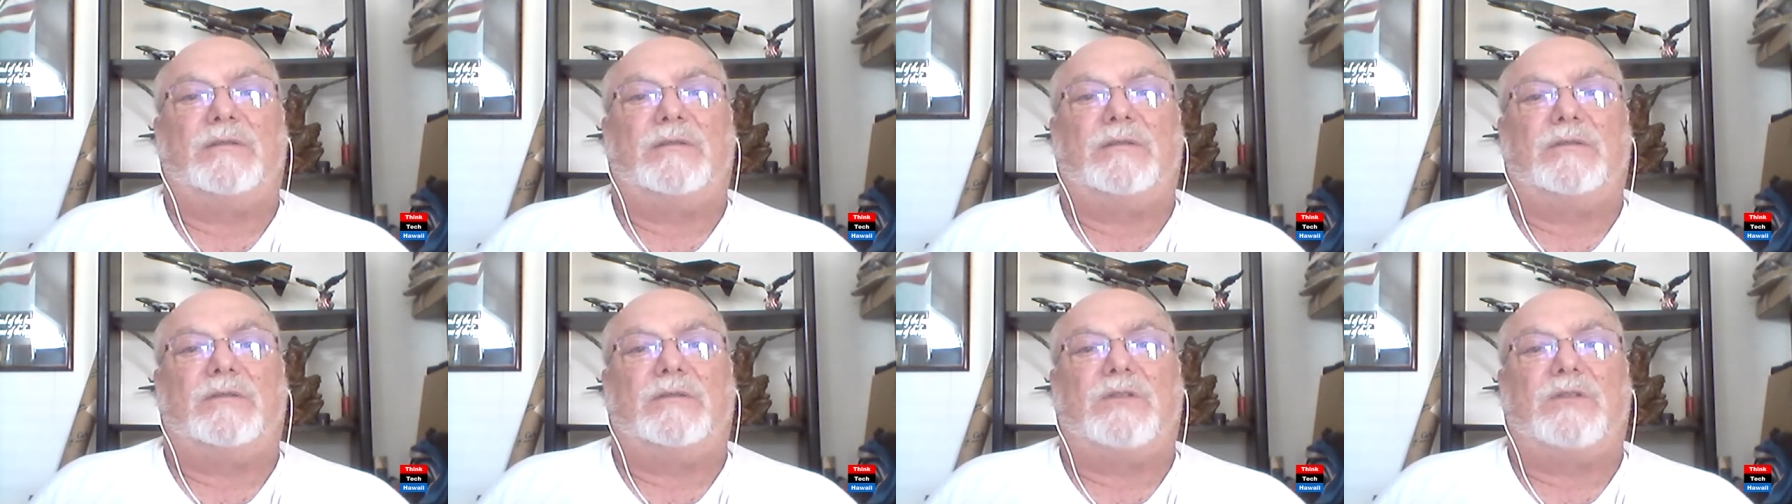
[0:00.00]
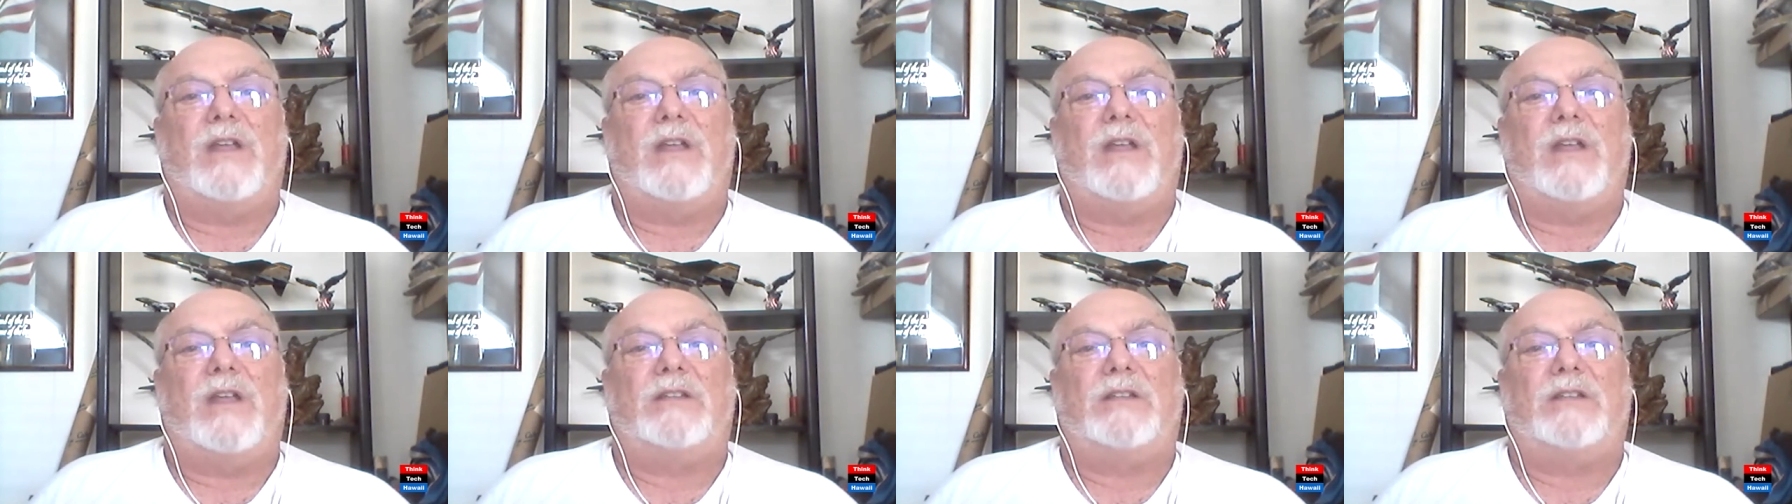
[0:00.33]

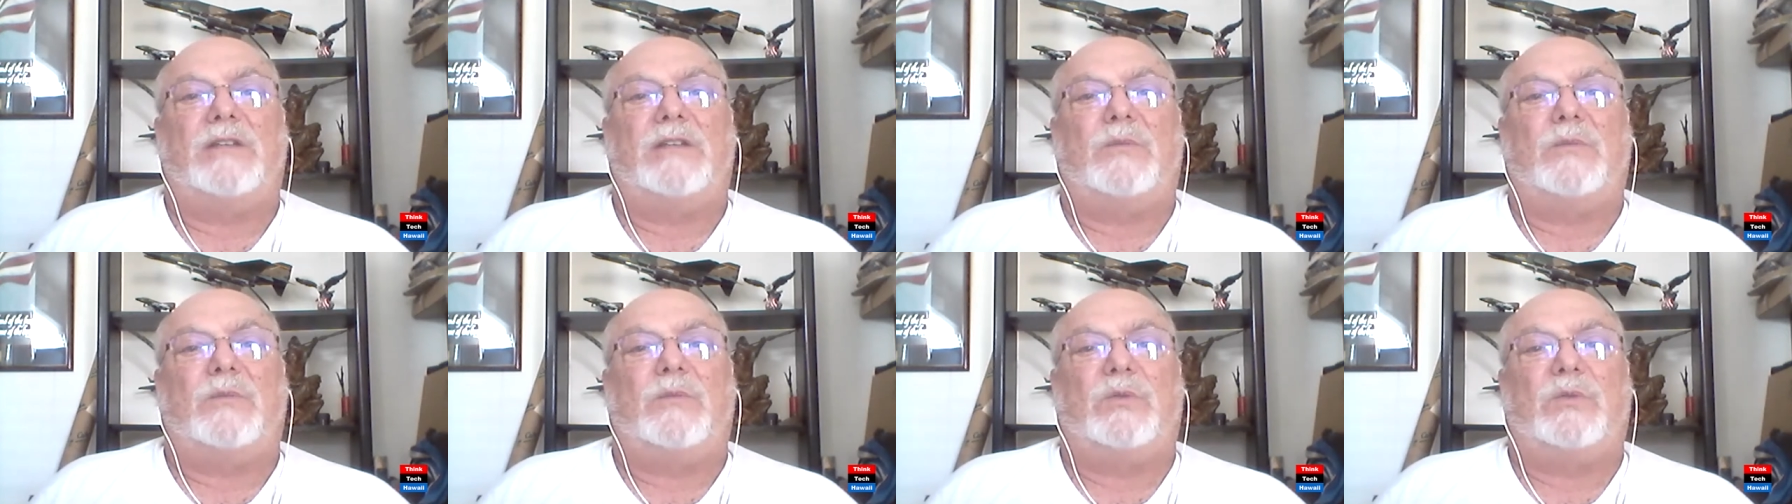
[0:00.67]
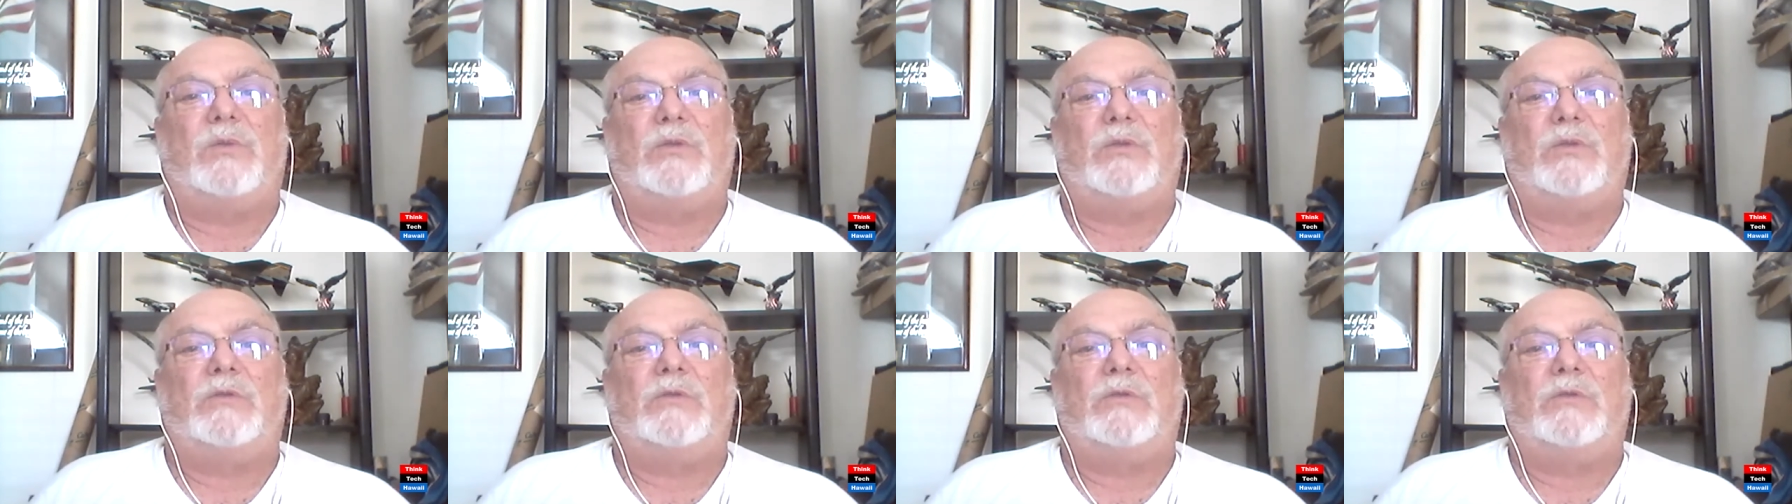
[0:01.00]
trying to
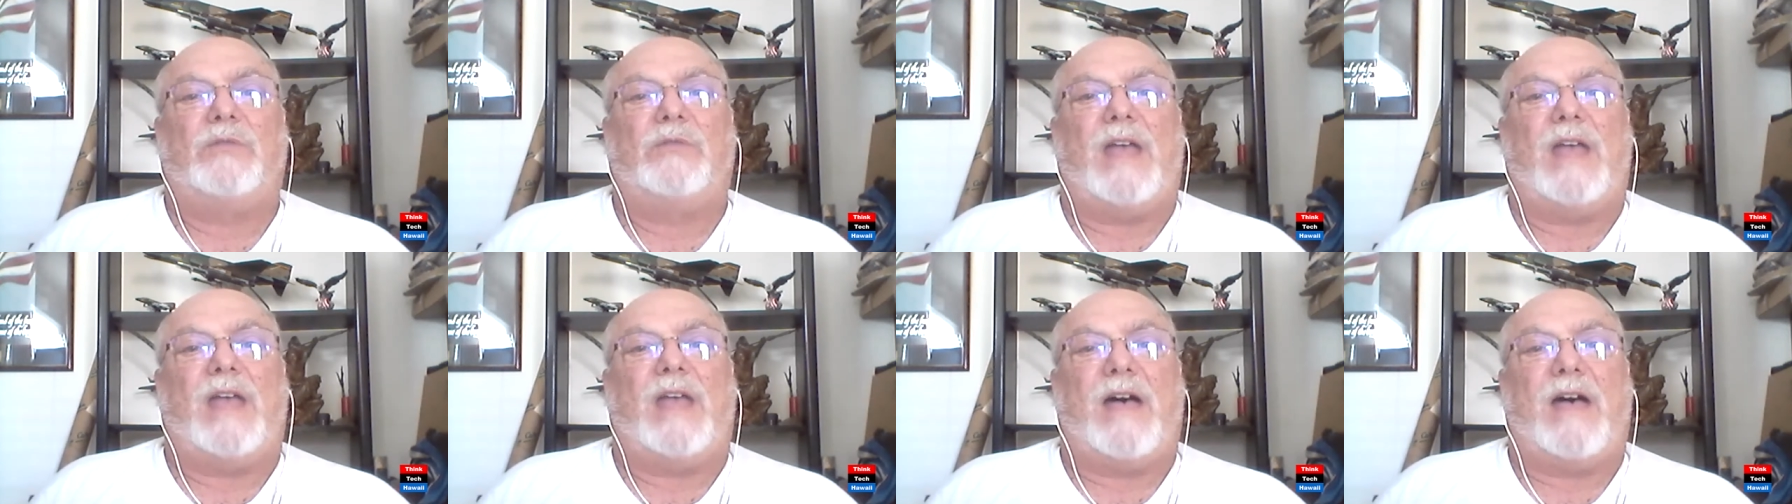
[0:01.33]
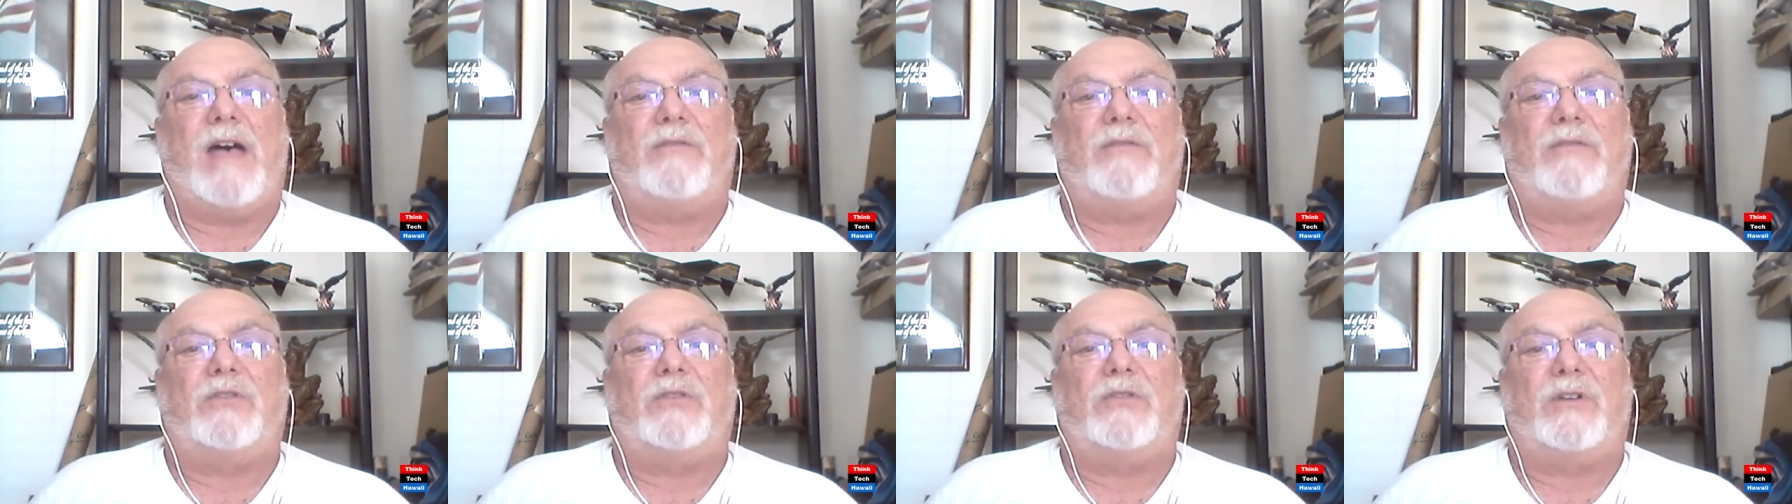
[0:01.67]
improve the
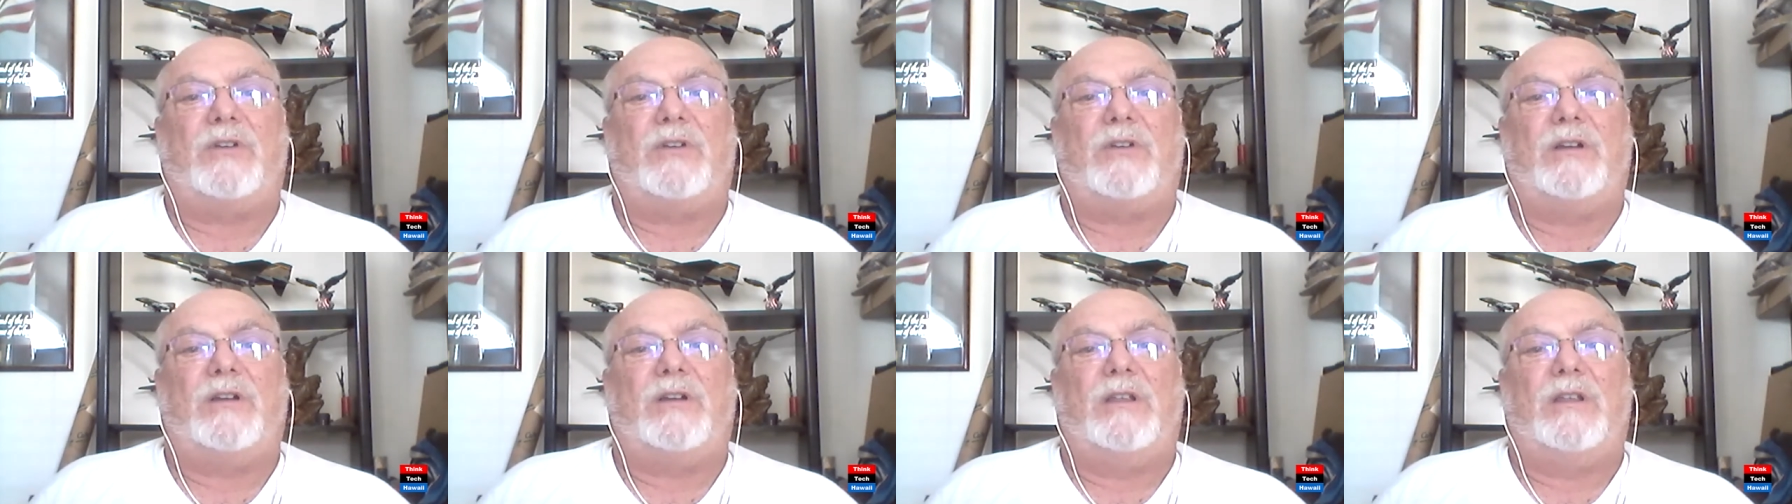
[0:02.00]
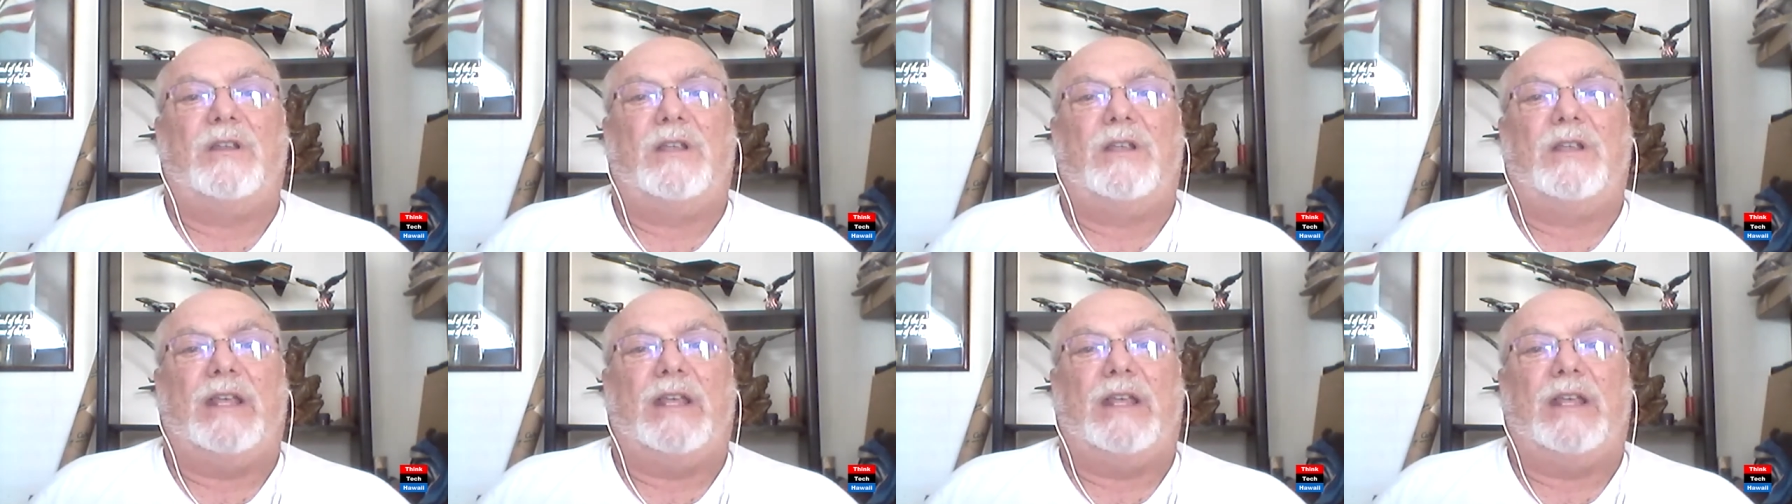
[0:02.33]
after
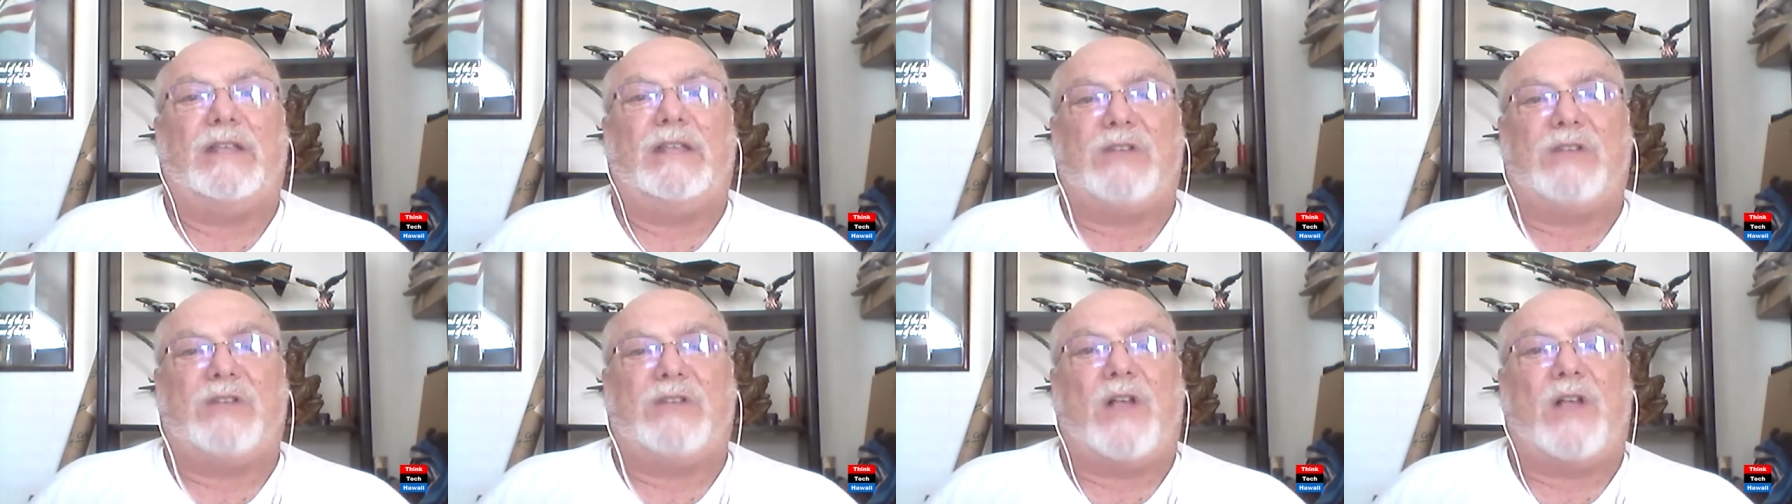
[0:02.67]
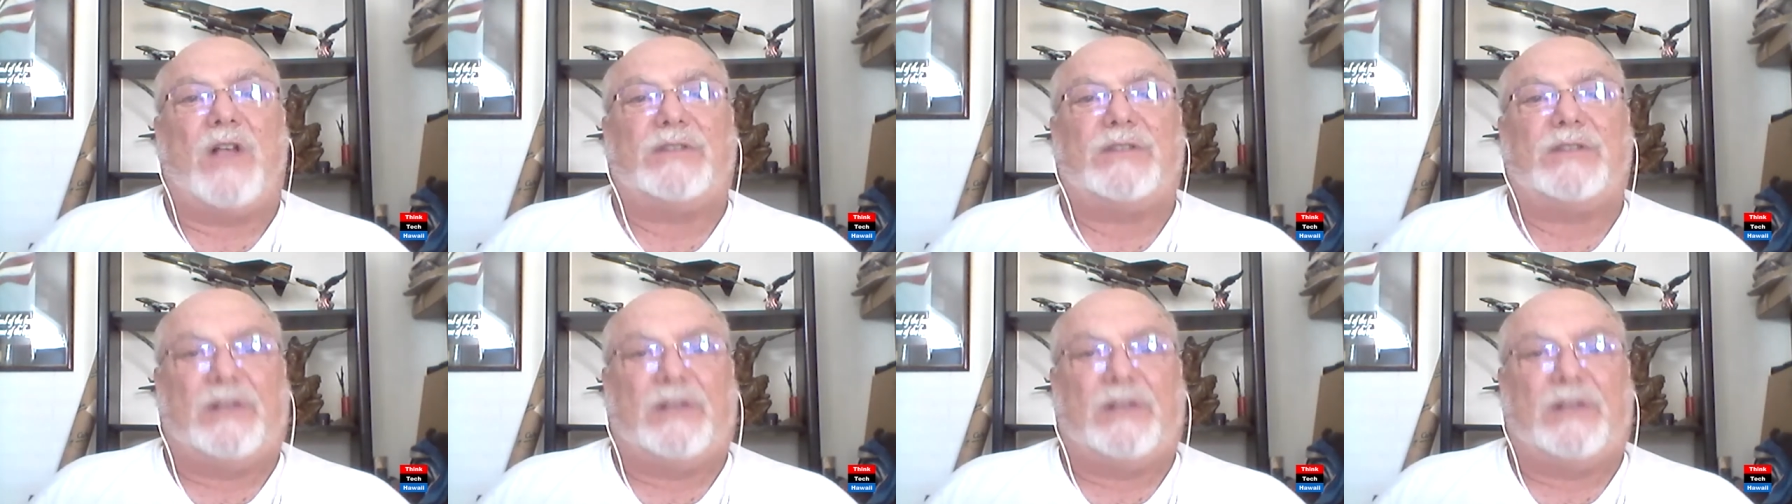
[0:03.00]

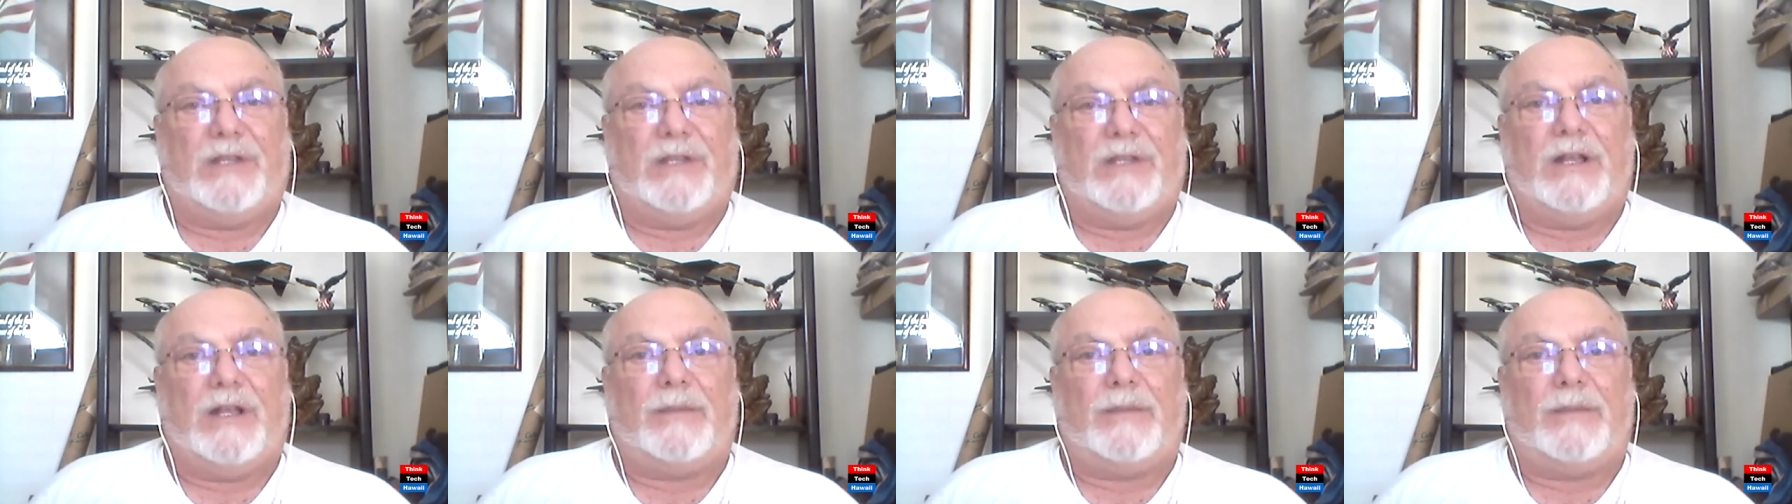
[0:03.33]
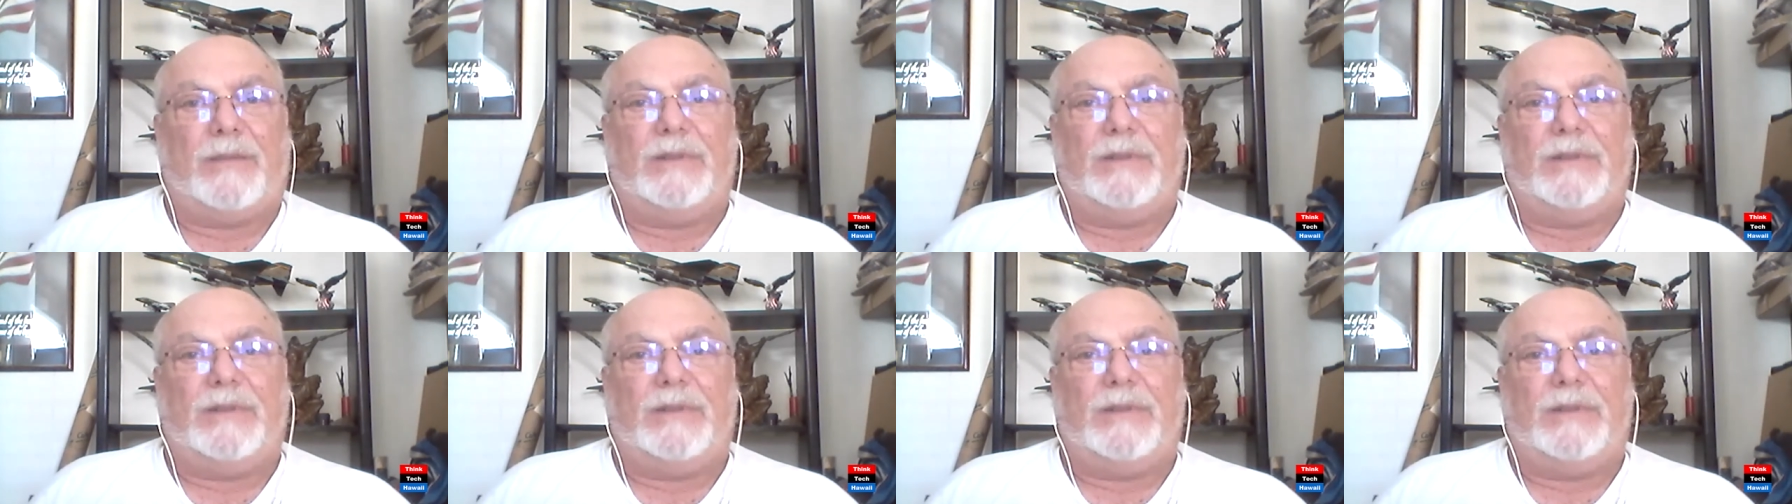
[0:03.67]
exhaust cleanup,